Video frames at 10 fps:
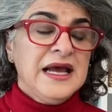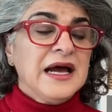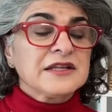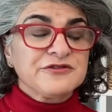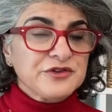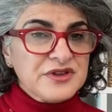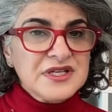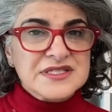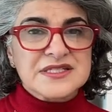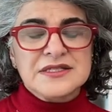And for
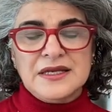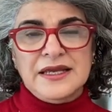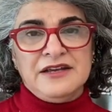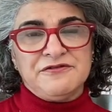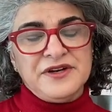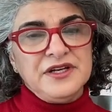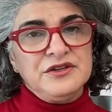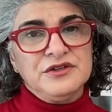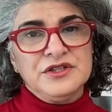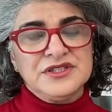this, a very
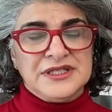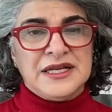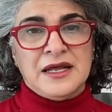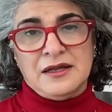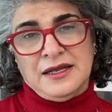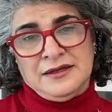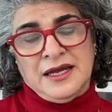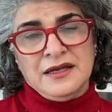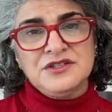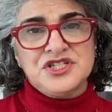good
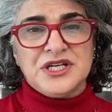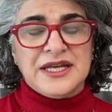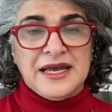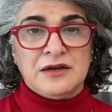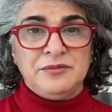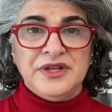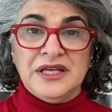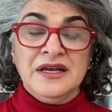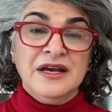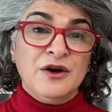analogy can
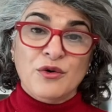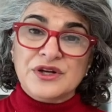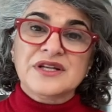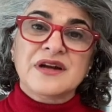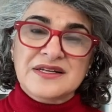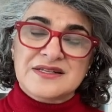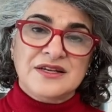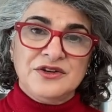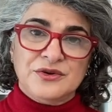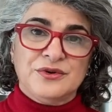be
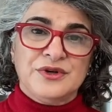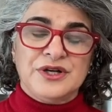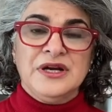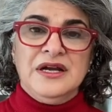organizing your